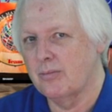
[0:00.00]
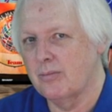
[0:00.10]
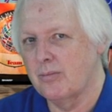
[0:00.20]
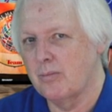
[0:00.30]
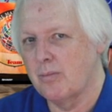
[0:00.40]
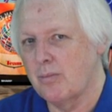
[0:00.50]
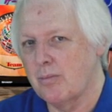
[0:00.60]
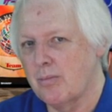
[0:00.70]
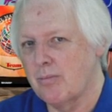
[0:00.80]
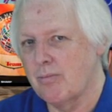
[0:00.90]

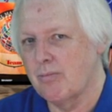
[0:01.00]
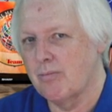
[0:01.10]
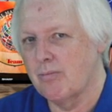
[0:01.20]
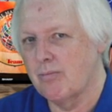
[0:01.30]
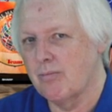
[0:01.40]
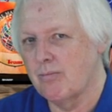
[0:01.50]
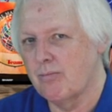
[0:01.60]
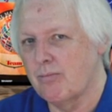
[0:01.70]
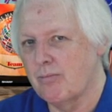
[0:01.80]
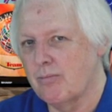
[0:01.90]

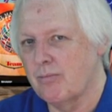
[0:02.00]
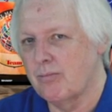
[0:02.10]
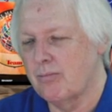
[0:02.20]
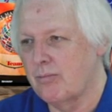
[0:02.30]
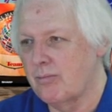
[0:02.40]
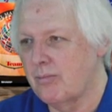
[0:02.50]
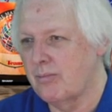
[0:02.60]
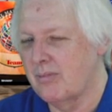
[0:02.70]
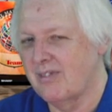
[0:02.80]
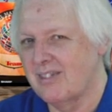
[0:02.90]

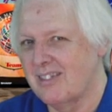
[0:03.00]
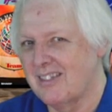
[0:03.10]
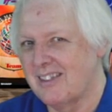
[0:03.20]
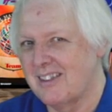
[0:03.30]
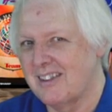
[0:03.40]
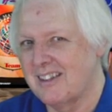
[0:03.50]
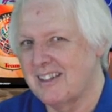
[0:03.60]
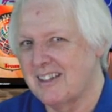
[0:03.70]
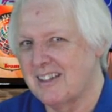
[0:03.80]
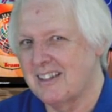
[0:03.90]

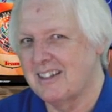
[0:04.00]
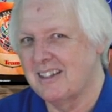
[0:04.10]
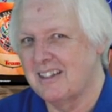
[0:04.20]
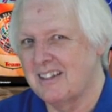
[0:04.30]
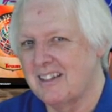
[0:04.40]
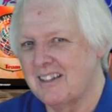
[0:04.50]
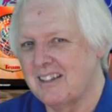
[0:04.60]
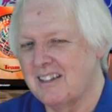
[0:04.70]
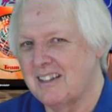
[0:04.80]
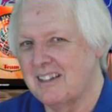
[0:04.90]

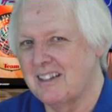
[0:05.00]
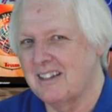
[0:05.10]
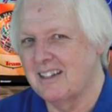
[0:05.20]
This person isn't speaking.